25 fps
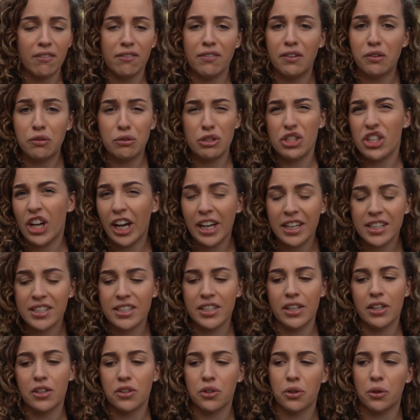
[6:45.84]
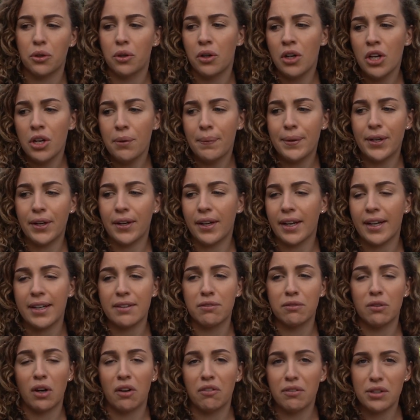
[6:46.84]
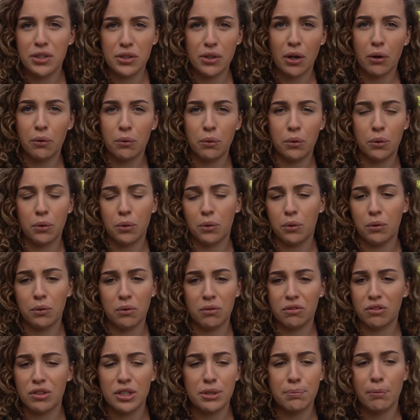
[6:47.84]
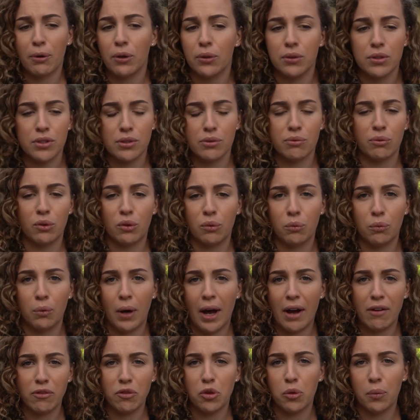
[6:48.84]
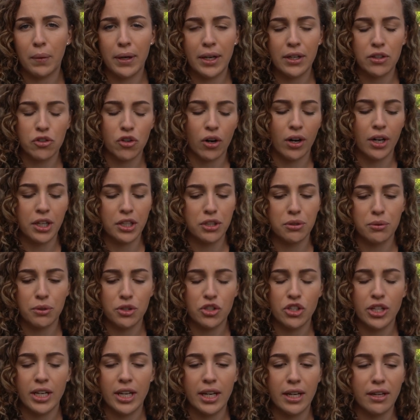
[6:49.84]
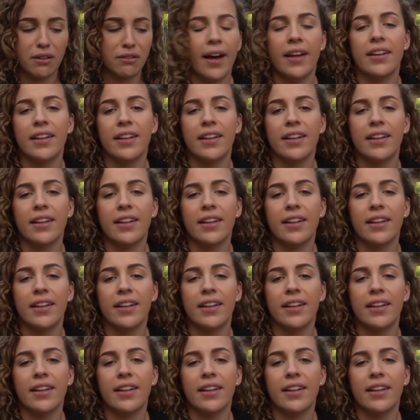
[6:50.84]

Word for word: feel rejected, or we don't get the right result or response from whatever we're trying to achieve.